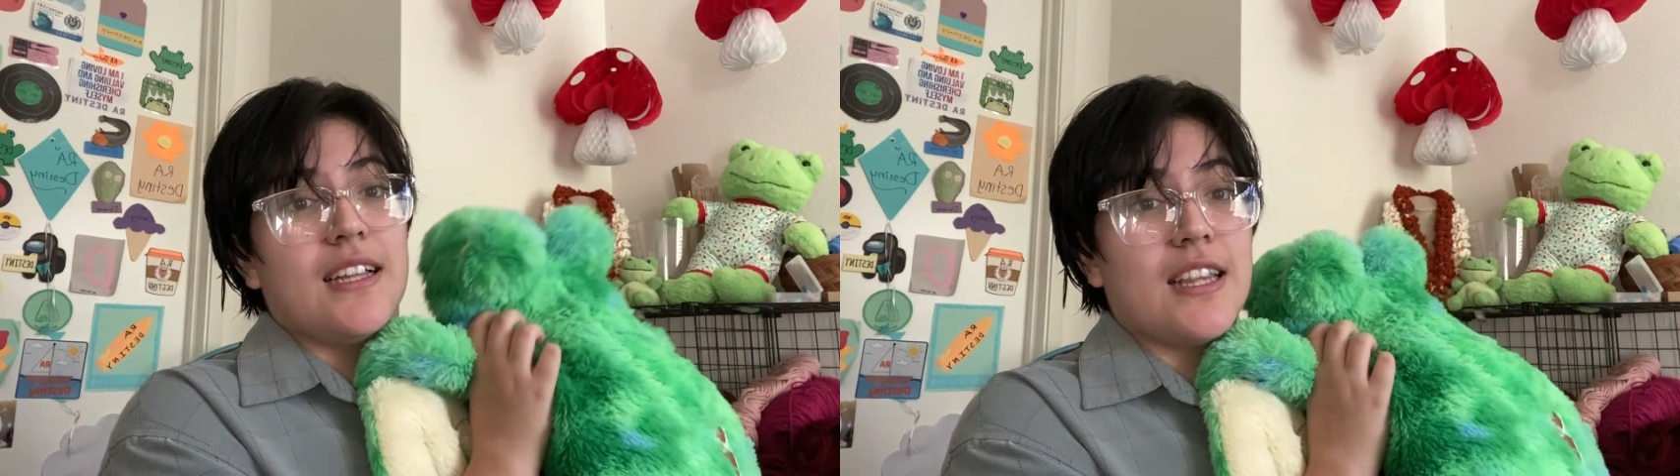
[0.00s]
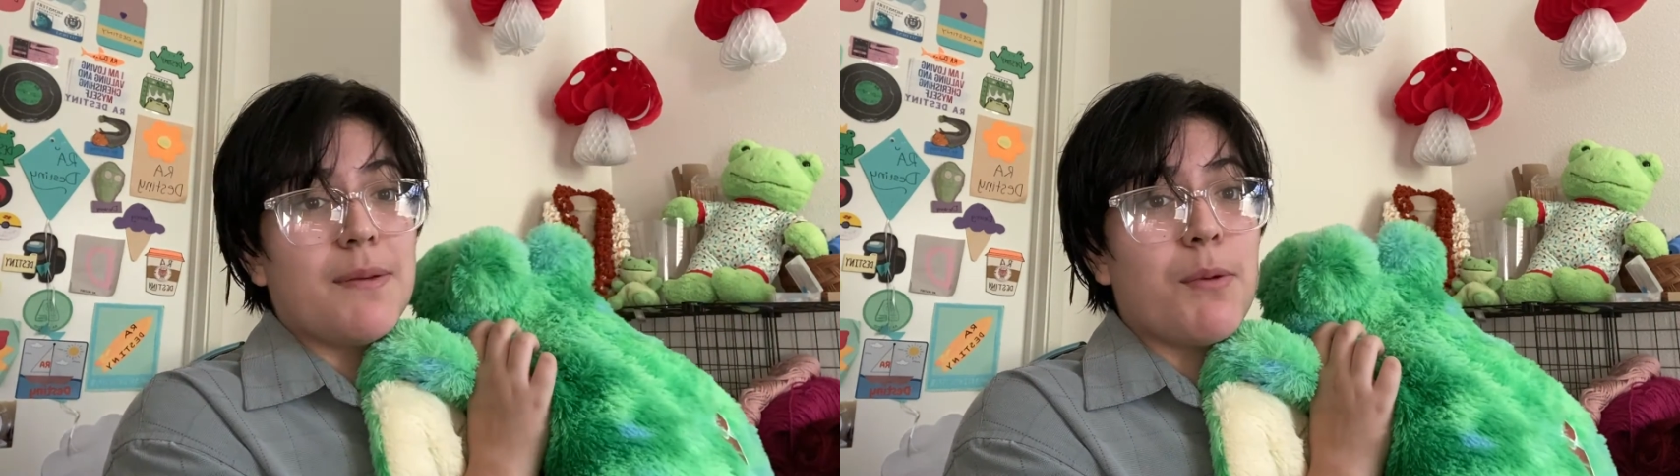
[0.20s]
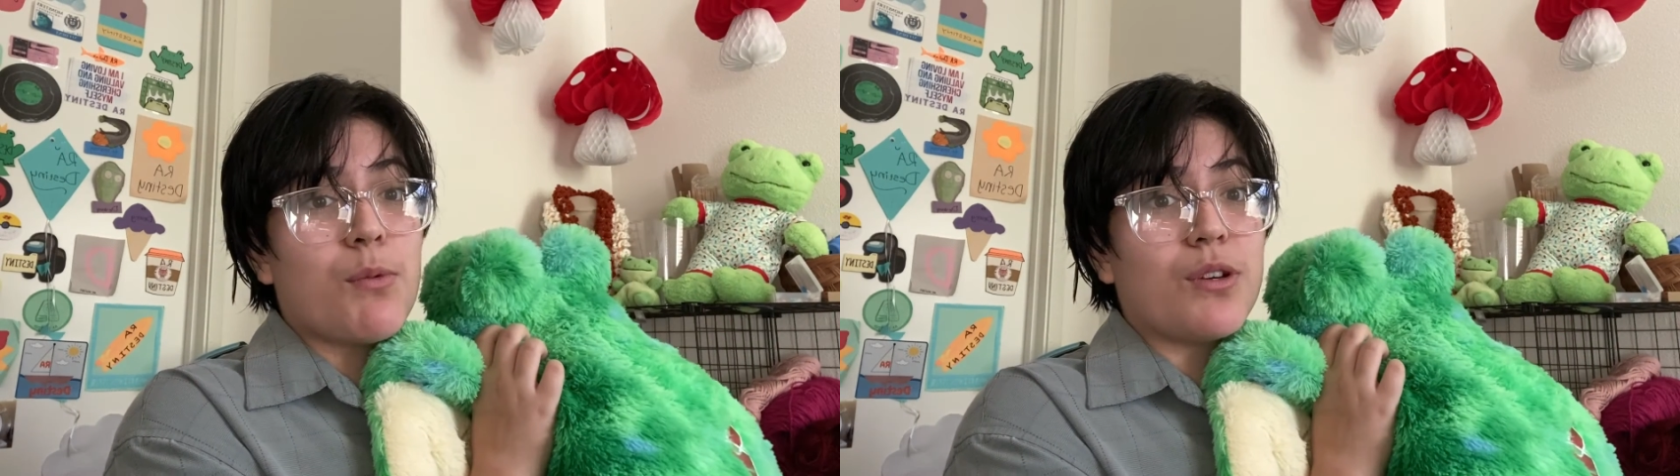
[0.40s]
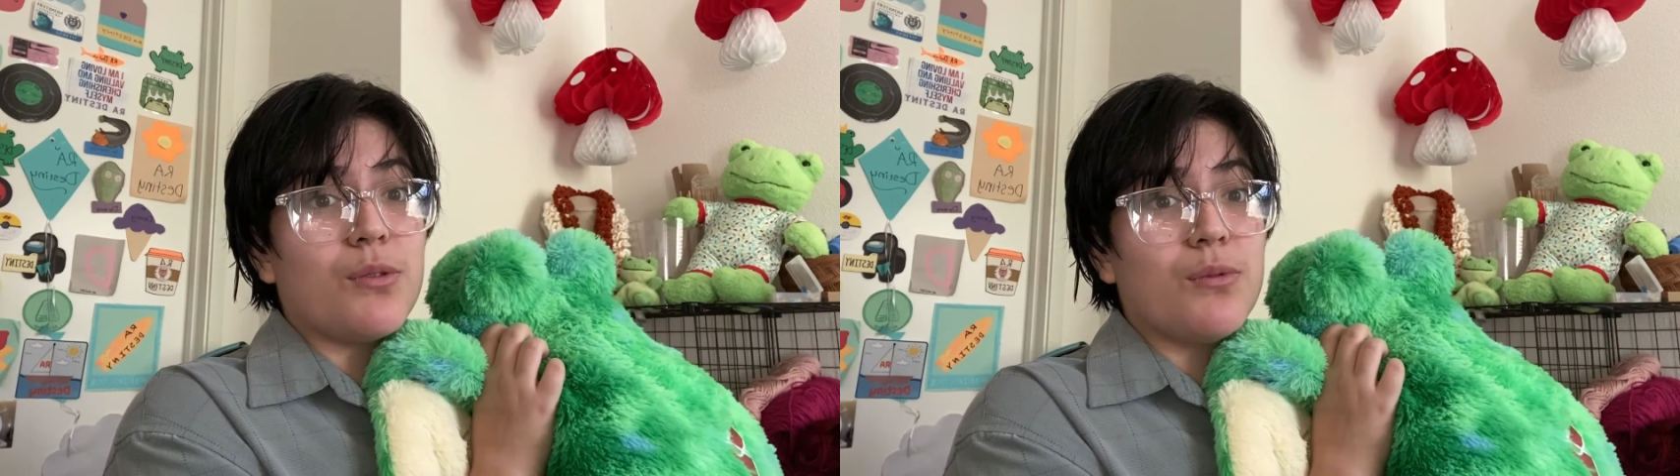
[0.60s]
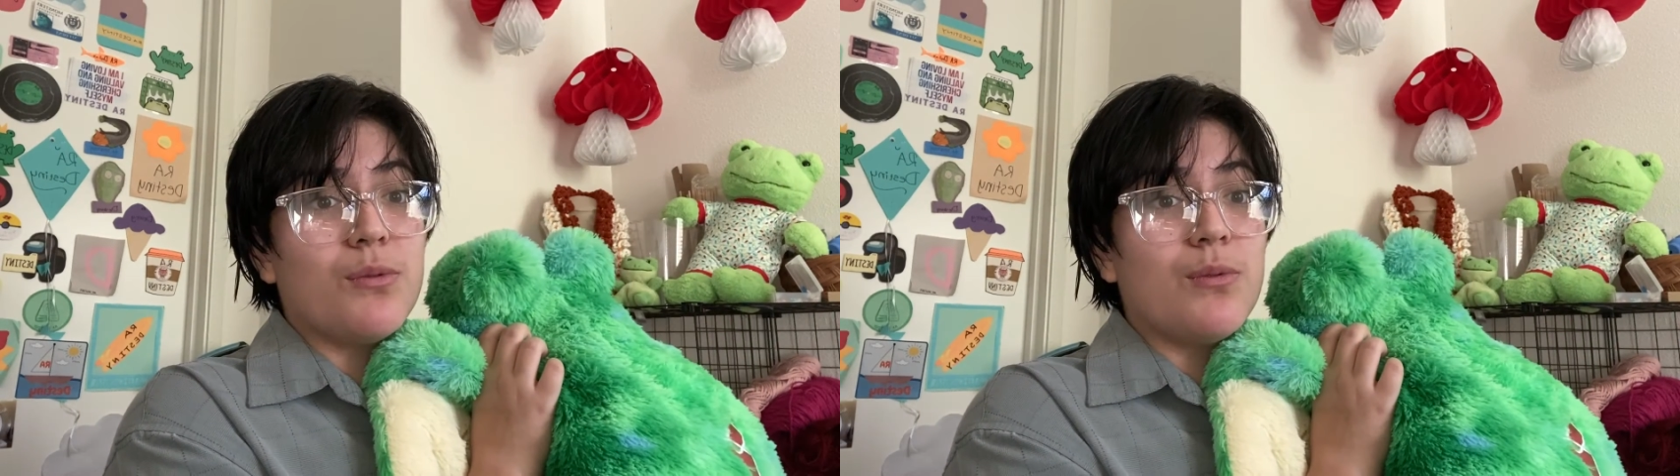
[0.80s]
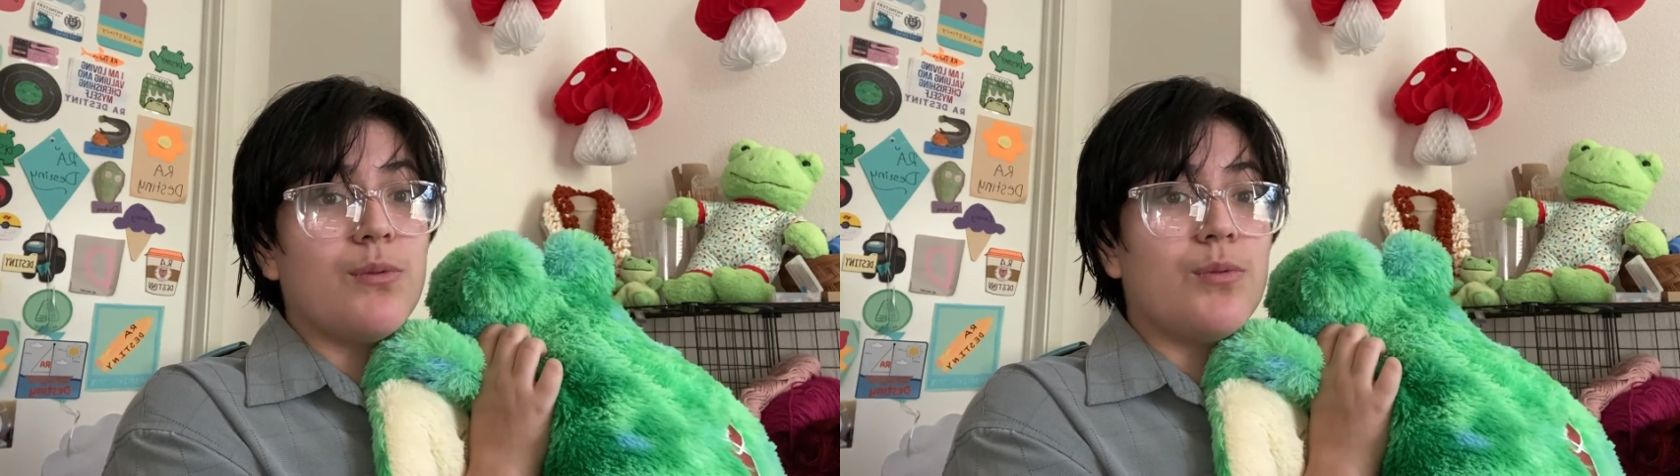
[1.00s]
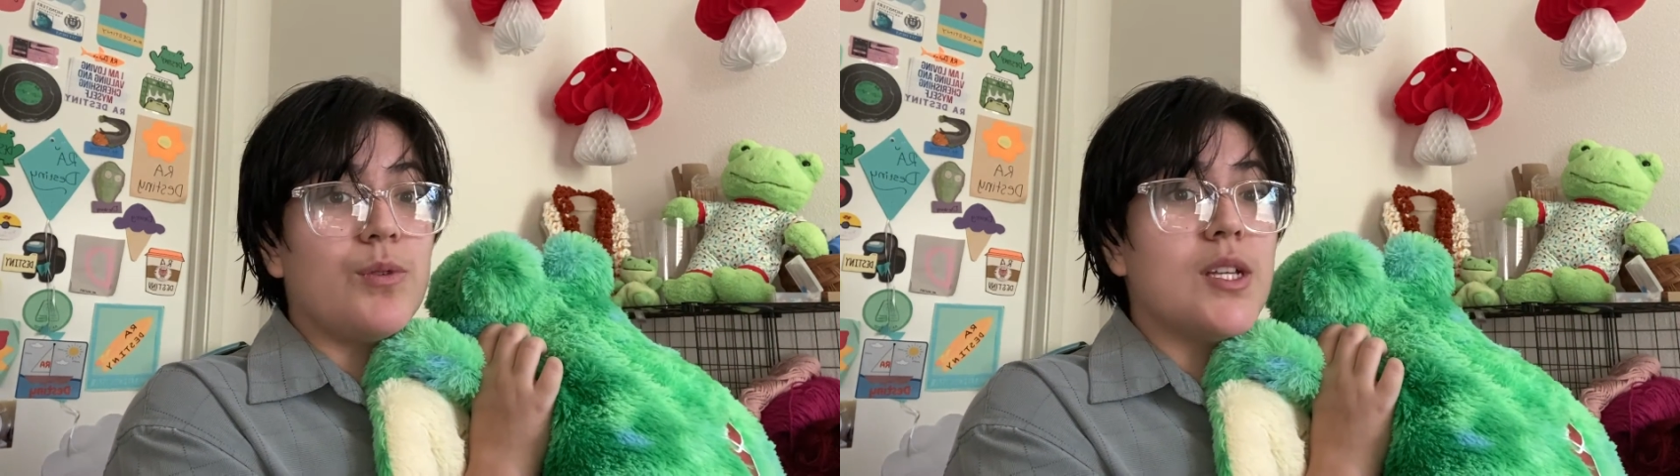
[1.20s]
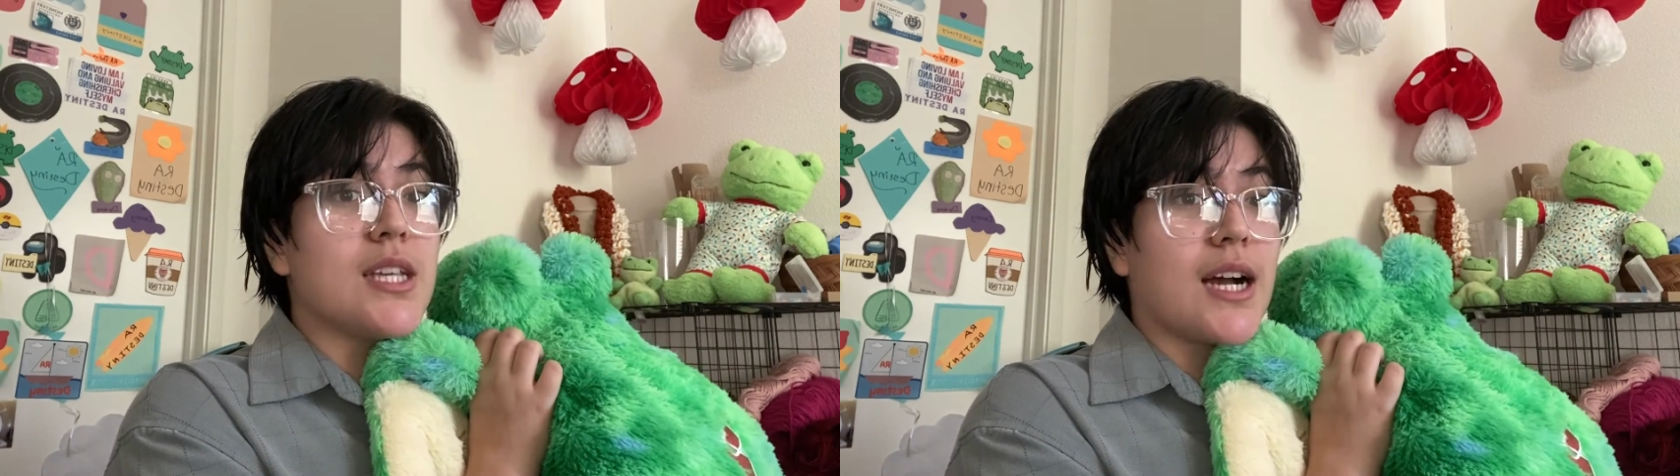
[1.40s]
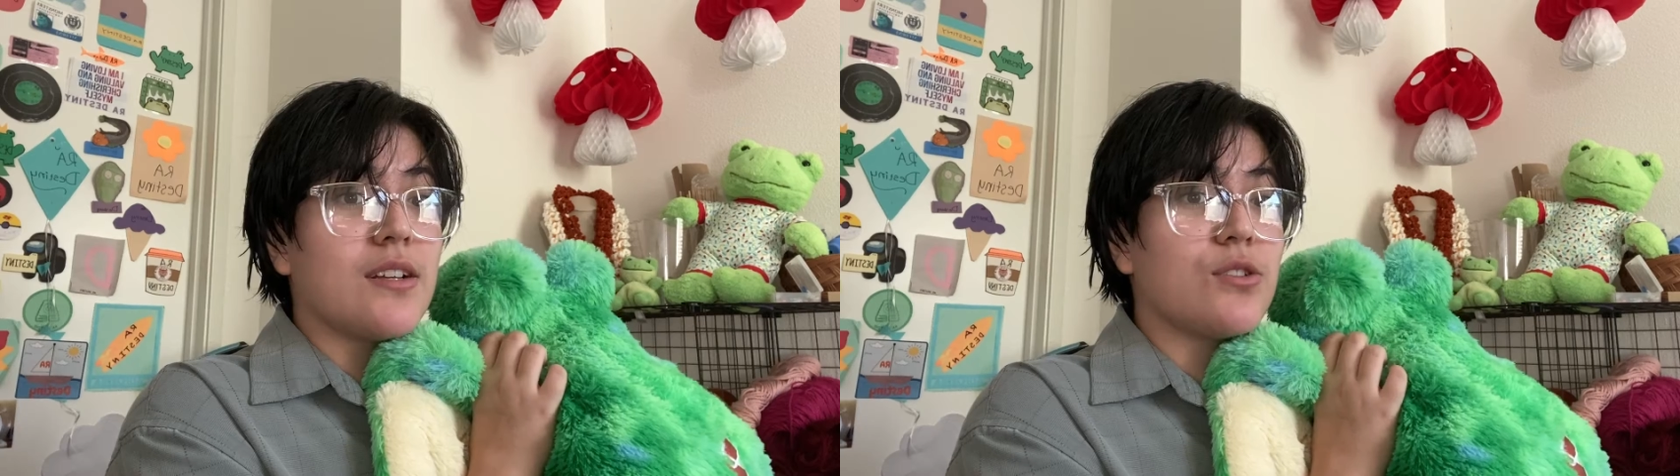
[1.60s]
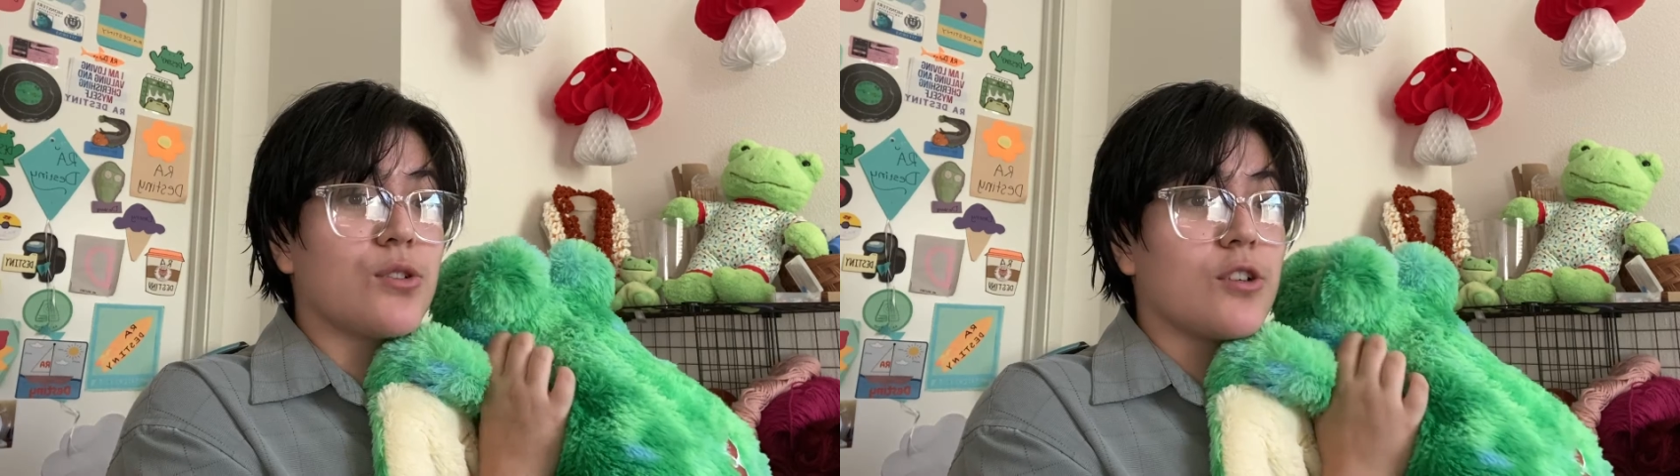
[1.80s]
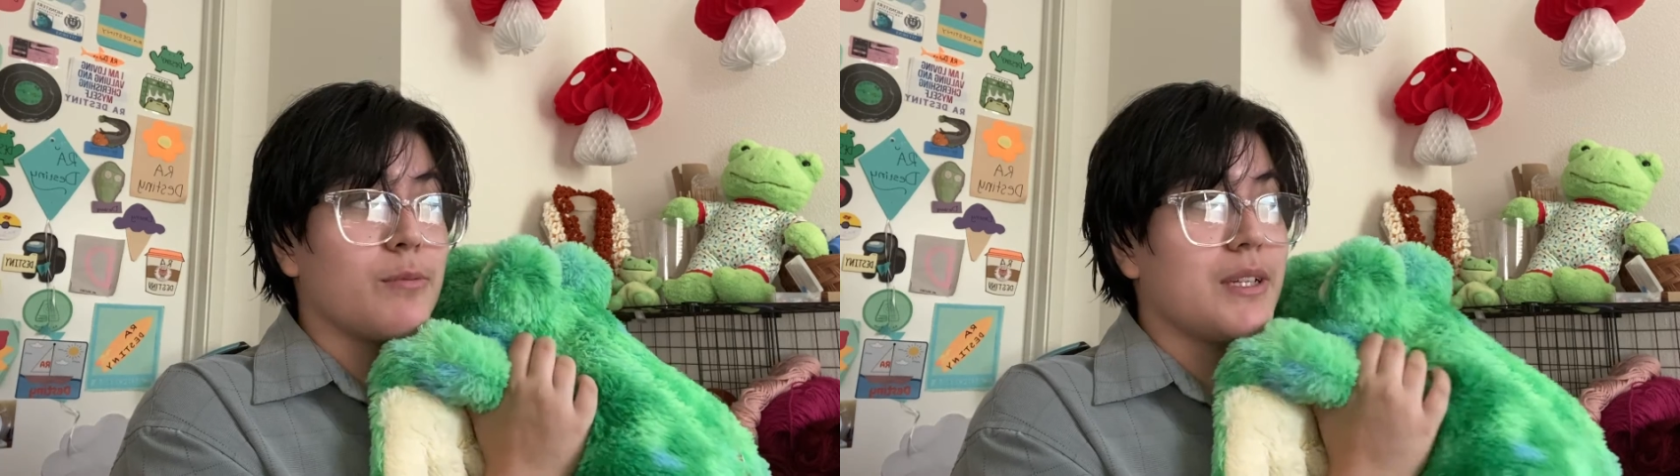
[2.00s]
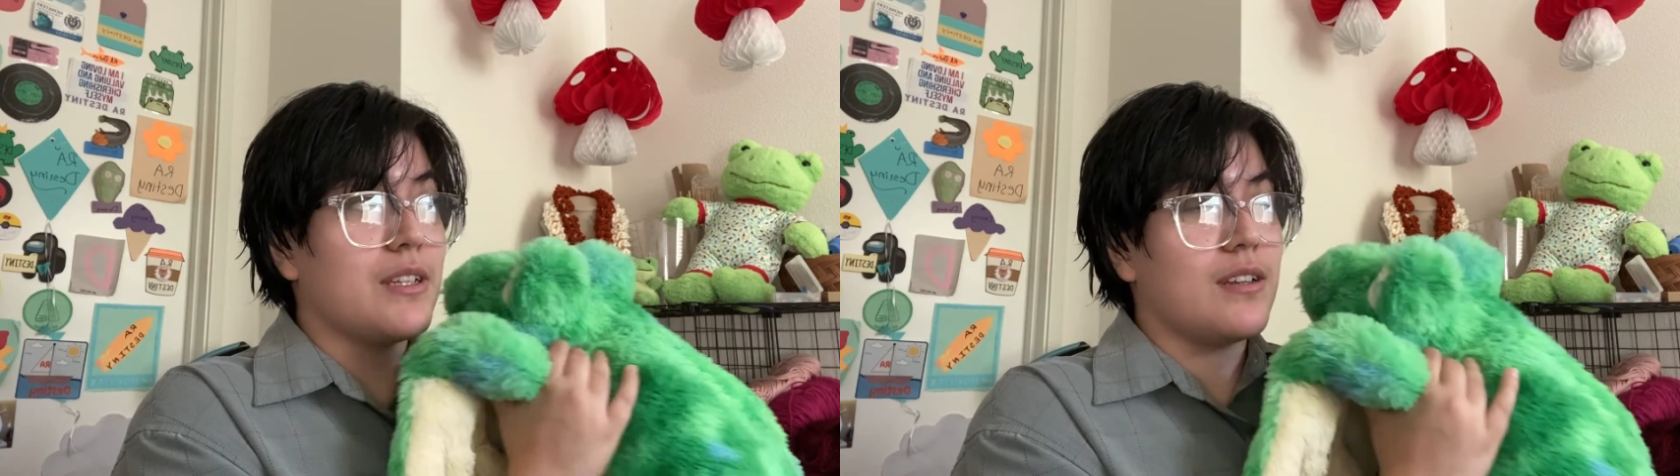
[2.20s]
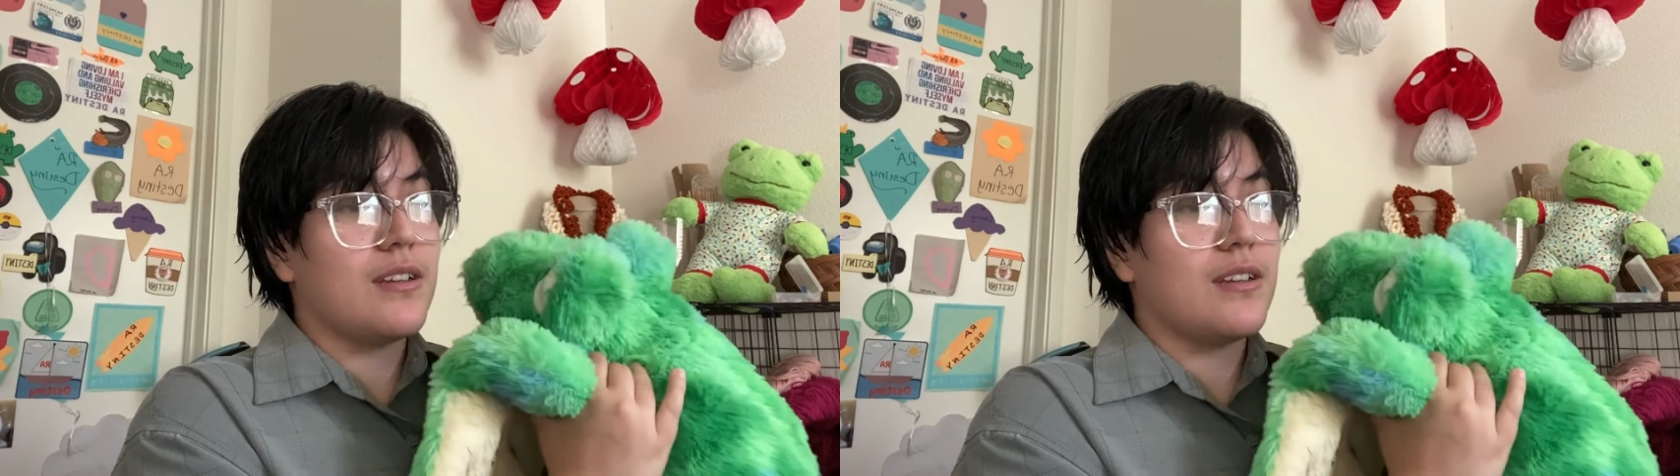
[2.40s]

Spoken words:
let me warn you, its eyes are creepy.